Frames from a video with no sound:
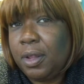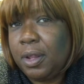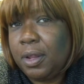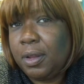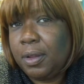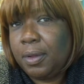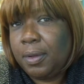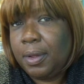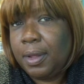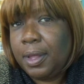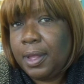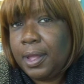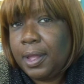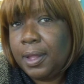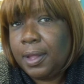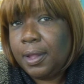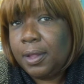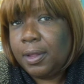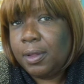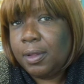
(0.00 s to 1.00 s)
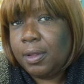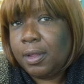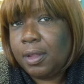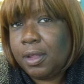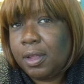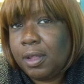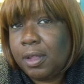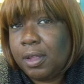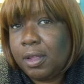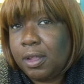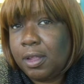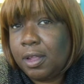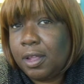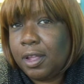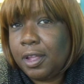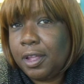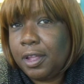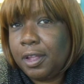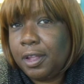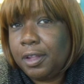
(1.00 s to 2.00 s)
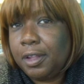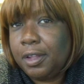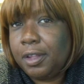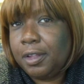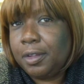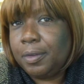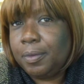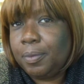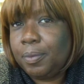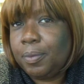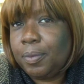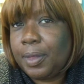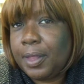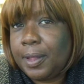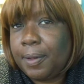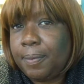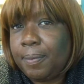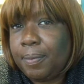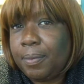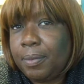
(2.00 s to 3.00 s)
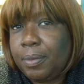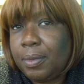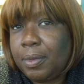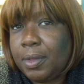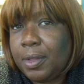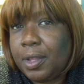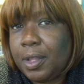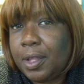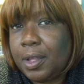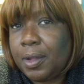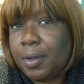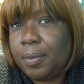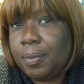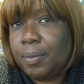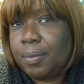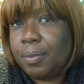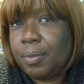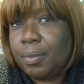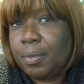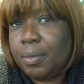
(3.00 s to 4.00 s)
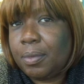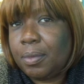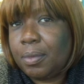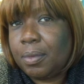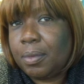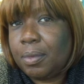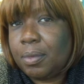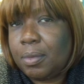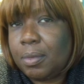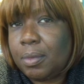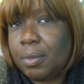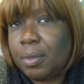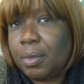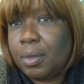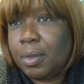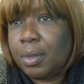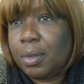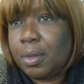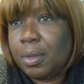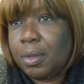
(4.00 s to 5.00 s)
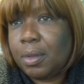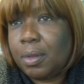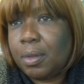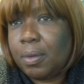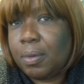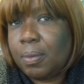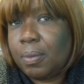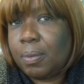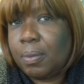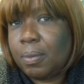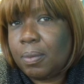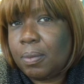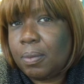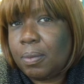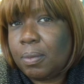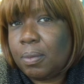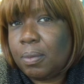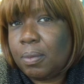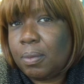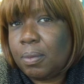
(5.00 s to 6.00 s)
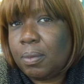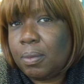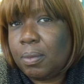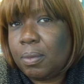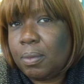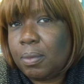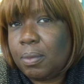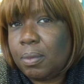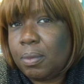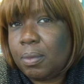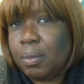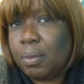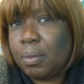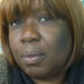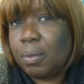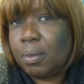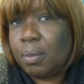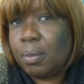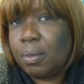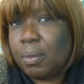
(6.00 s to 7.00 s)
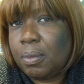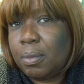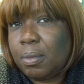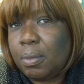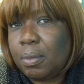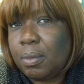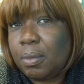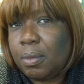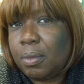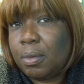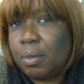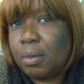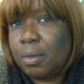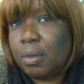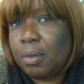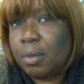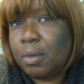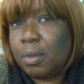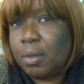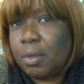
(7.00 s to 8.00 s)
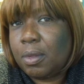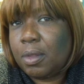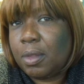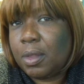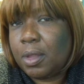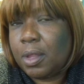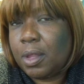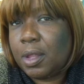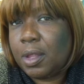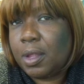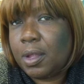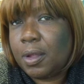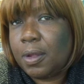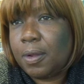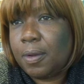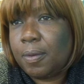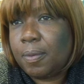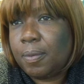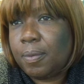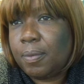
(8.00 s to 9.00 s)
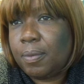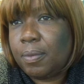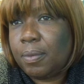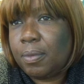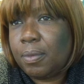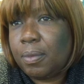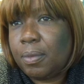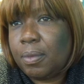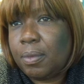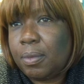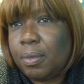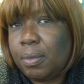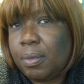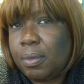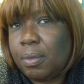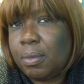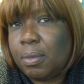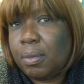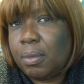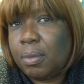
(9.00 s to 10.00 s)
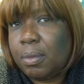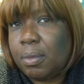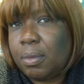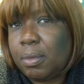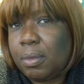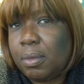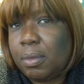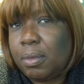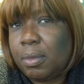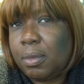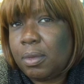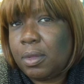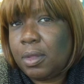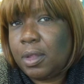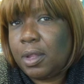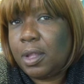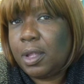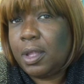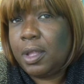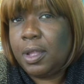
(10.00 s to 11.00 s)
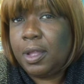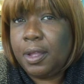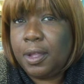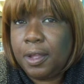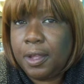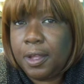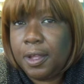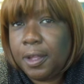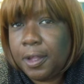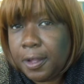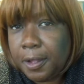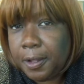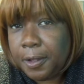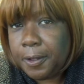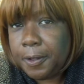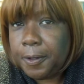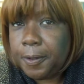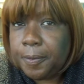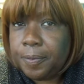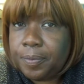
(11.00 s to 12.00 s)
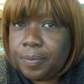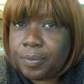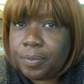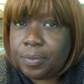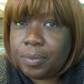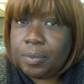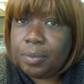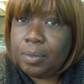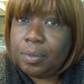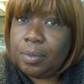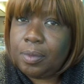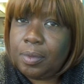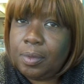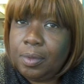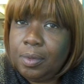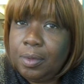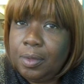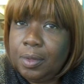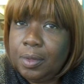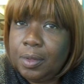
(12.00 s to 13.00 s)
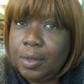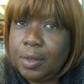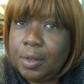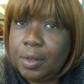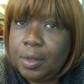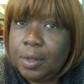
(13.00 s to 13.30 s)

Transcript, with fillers: I guess what I'm trying to, the question I'm trying to ask is, can a councillor influence an MP? Because technically you're representing the local people in your area and you're coming to the MP with